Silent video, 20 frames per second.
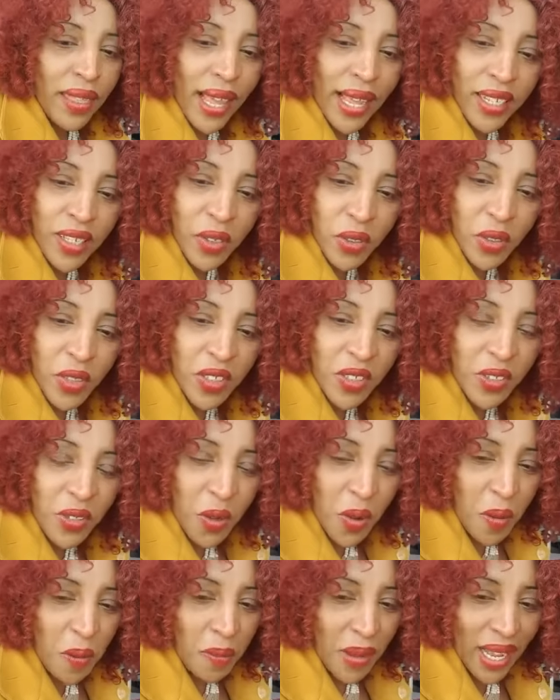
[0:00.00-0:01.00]
Thank you
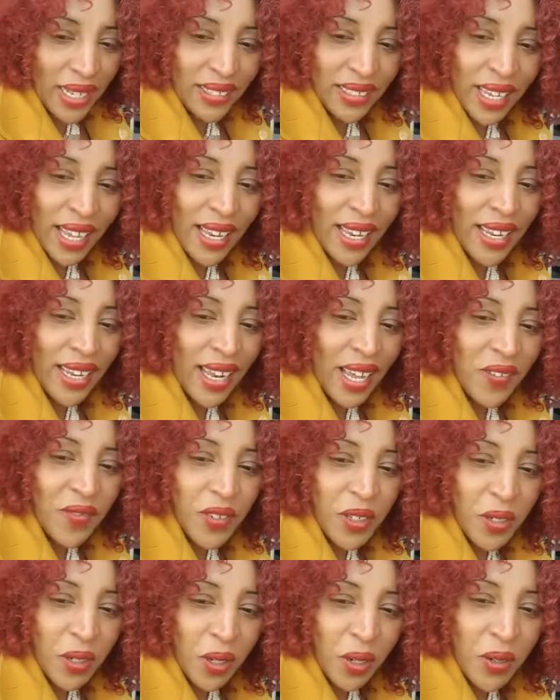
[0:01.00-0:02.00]
so much. I
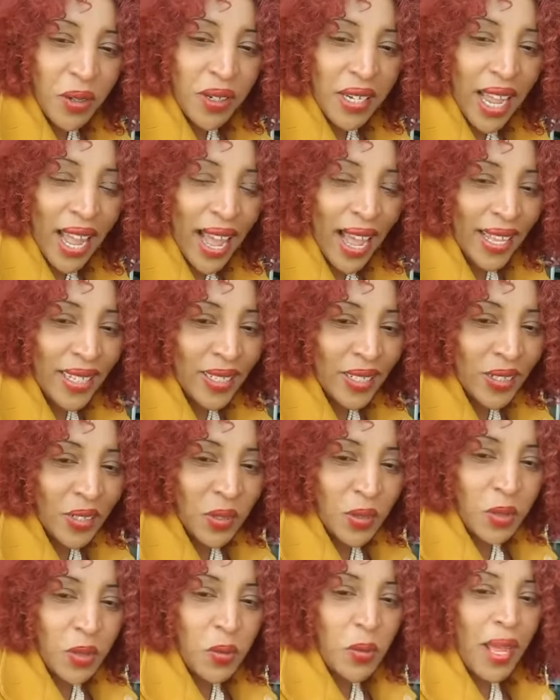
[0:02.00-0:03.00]
love you, Gloria. And
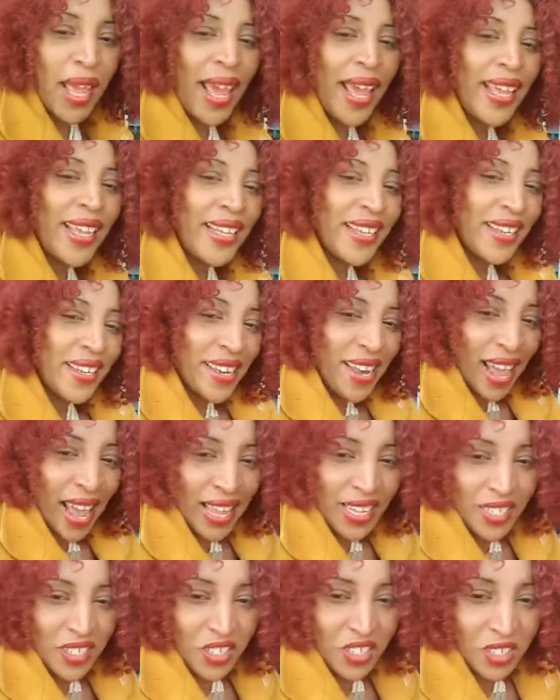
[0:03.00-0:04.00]
soon we are in
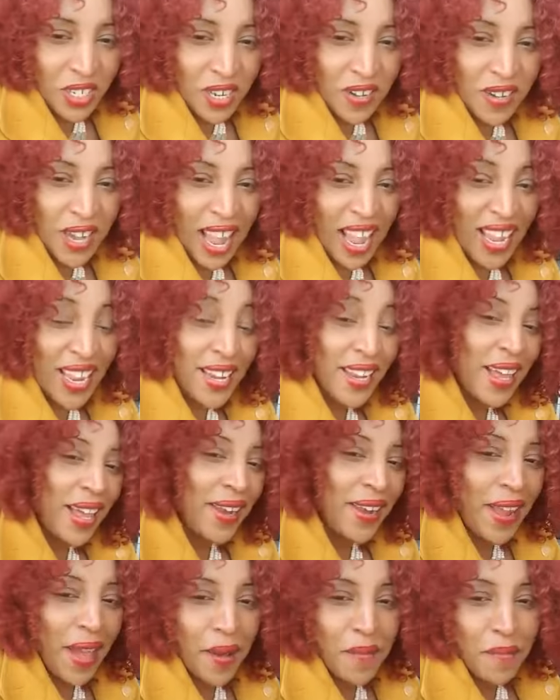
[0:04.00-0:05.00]
Nigeria, in
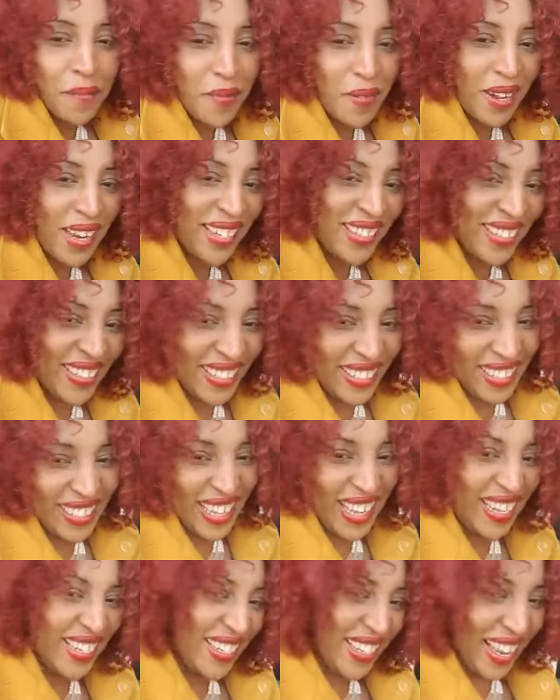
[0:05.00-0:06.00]
Anambra
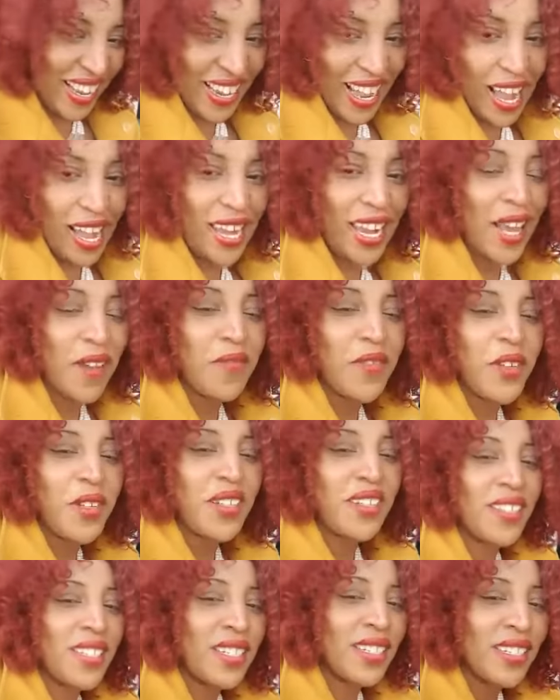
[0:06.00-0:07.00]
State. And I love
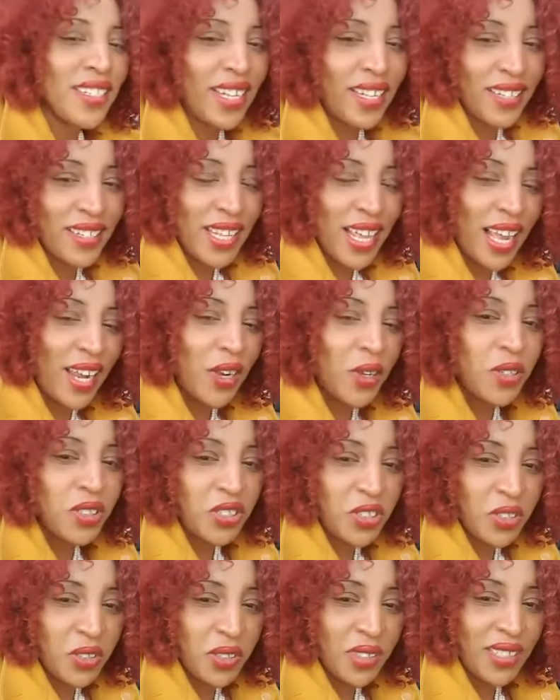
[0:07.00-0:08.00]
your sister. Say hello
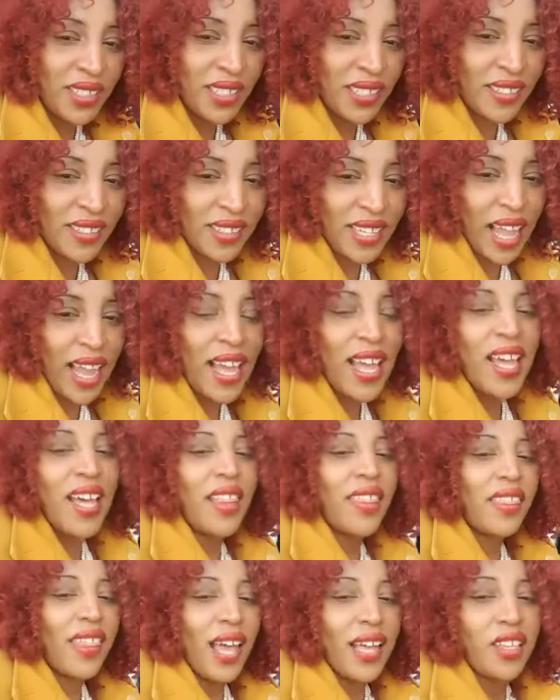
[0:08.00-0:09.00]
to your sister.
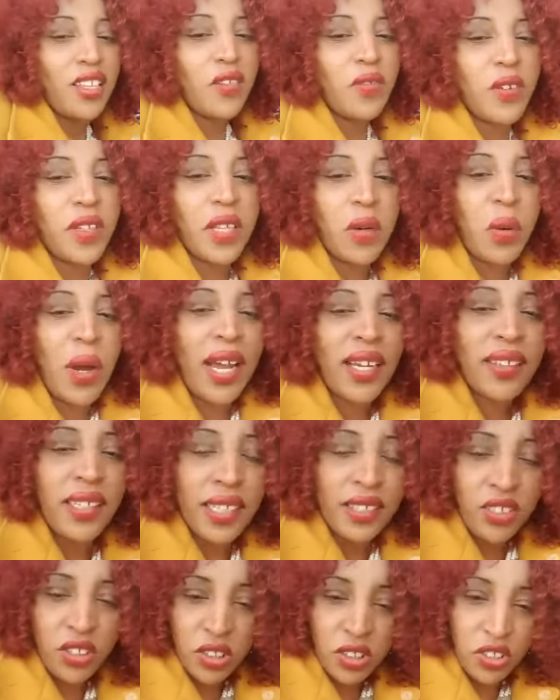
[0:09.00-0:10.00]
Thank you for the work
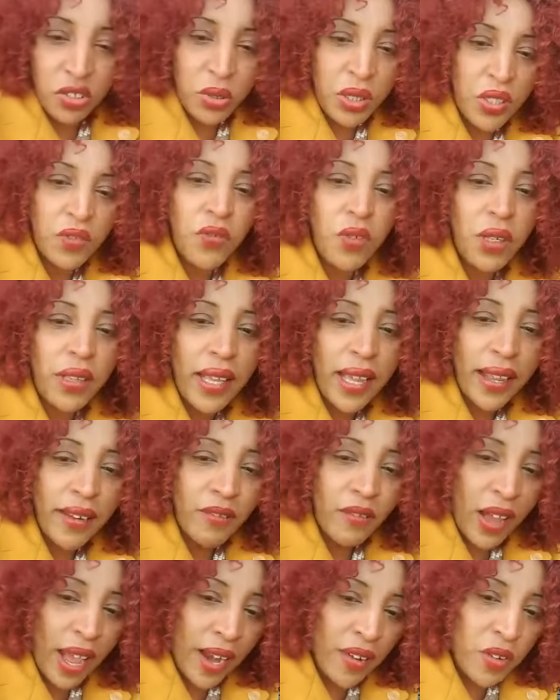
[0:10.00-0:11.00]
that you're doing for the
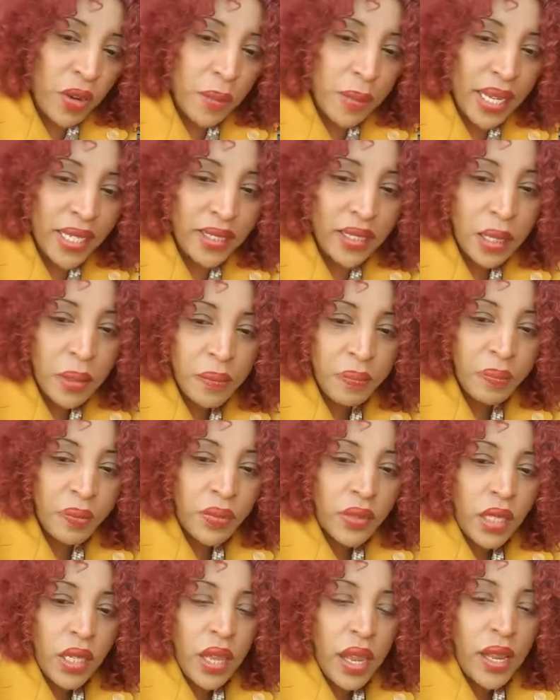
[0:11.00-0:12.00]
environment.
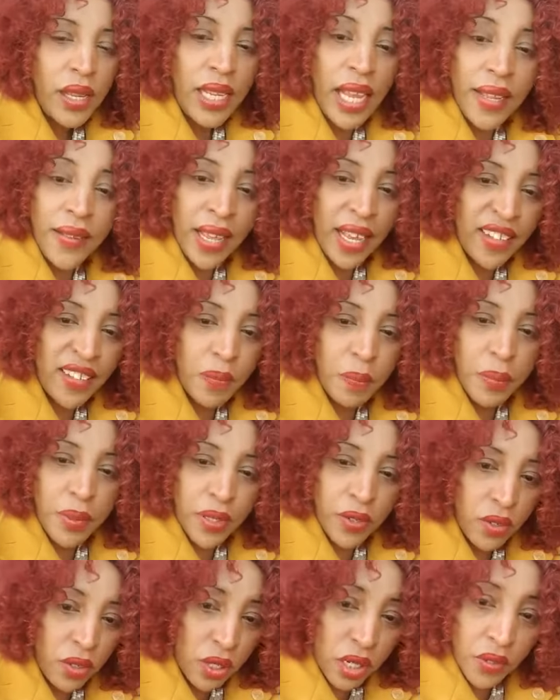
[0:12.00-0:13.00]
Kenya is
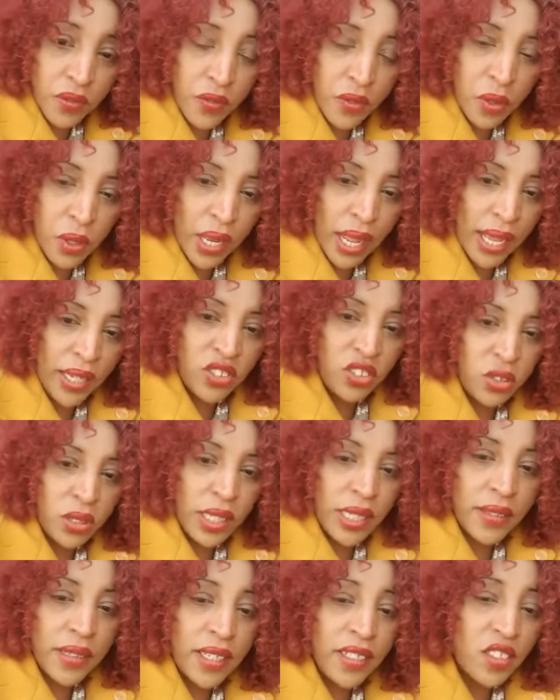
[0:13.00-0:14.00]
beautiful,
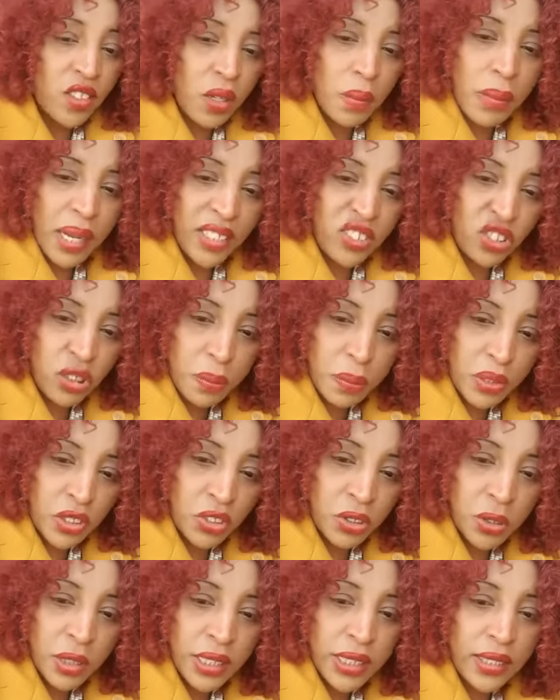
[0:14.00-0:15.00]
actually. There's so much
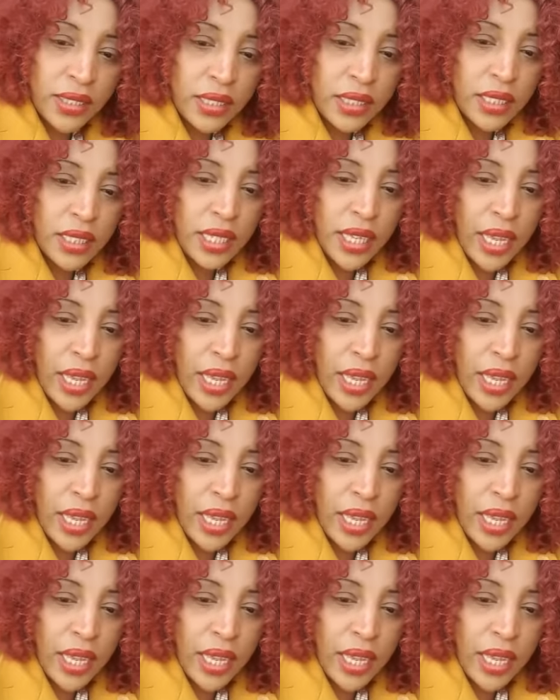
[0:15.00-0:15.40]
opportunity